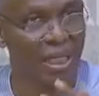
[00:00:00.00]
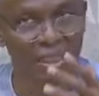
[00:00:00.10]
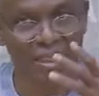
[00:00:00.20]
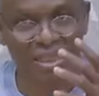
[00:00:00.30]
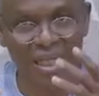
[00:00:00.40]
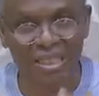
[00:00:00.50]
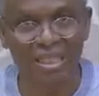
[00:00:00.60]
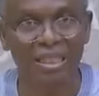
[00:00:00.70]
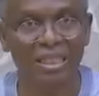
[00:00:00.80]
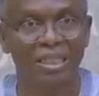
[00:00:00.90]
and
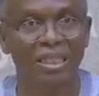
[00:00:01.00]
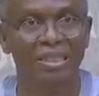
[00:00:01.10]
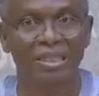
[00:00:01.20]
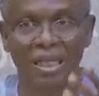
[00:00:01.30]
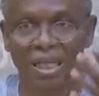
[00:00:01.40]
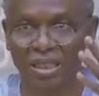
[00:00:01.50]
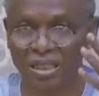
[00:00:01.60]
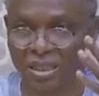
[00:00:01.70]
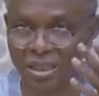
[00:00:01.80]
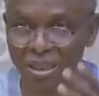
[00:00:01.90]
getting engaged
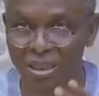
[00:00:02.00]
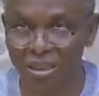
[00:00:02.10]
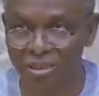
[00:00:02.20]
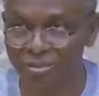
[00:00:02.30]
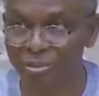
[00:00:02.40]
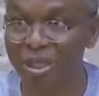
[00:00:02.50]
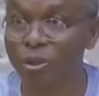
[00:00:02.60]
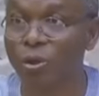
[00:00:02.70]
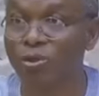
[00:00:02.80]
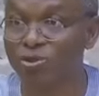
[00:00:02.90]
and
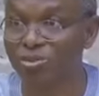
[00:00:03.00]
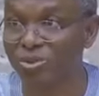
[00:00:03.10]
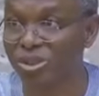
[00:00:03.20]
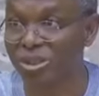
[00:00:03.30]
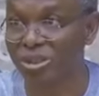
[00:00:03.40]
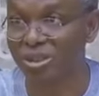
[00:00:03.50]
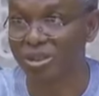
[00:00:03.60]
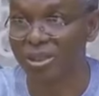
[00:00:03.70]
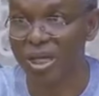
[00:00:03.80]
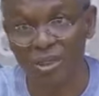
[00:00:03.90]
making contributions.
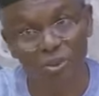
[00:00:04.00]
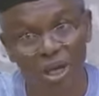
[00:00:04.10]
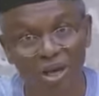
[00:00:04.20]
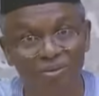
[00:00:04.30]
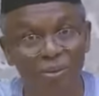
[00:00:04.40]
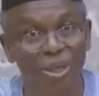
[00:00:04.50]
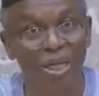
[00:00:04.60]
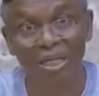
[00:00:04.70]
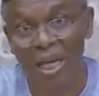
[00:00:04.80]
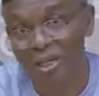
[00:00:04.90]
Then you'll have the
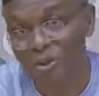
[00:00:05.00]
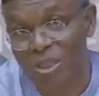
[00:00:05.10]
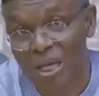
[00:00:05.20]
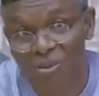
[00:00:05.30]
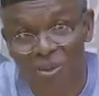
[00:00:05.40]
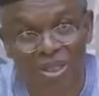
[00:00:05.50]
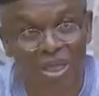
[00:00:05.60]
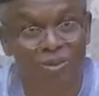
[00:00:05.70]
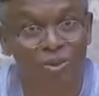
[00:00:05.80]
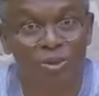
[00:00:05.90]
way. And I don't agree
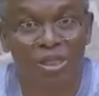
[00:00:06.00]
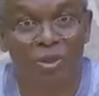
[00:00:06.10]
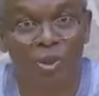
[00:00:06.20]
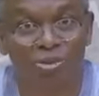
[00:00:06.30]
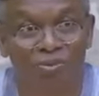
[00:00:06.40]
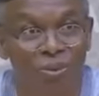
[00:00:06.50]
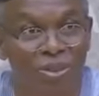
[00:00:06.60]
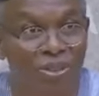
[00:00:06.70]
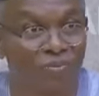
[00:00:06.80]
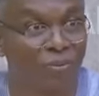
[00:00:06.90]
that youths cannot be
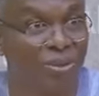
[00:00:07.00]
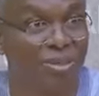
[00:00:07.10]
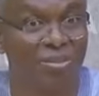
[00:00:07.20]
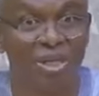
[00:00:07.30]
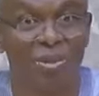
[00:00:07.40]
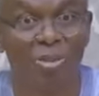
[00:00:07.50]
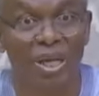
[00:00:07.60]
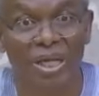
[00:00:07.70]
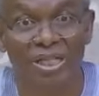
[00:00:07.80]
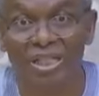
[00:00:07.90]
voted for. The
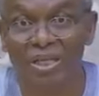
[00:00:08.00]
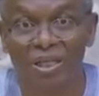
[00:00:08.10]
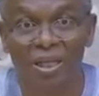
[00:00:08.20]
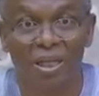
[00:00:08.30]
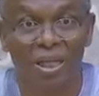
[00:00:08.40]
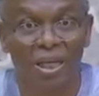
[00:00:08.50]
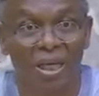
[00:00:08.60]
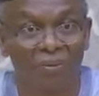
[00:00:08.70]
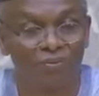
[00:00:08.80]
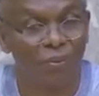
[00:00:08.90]
minimum age
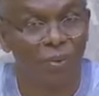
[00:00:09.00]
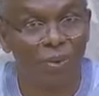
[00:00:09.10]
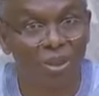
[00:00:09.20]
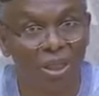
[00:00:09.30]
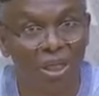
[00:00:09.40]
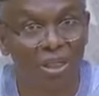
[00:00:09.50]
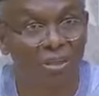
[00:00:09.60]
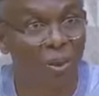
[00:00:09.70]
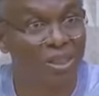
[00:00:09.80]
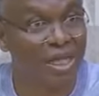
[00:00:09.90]
for
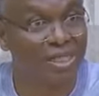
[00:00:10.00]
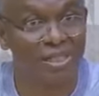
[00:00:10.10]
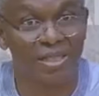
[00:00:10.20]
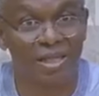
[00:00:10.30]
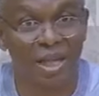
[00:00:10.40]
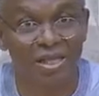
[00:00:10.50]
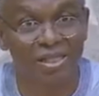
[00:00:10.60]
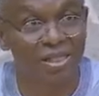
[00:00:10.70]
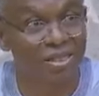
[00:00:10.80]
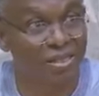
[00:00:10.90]
contesting
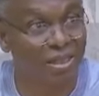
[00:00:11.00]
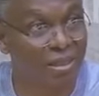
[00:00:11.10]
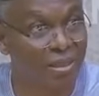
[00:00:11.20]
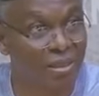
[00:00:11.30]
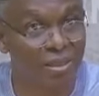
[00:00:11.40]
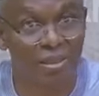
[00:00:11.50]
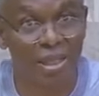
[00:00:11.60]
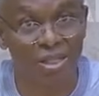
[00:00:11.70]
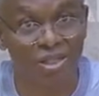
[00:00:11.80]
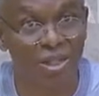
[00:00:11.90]
elections
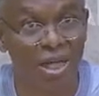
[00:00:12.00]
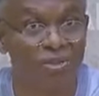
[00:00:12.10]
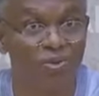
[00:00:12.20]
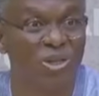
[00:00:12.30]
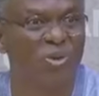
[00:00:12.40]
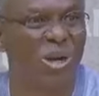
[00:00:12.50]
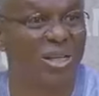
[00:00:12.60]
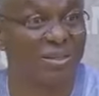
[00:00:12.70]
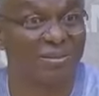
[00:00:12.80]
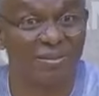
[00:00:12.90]
in Nigeria is
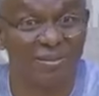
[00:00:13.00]
21.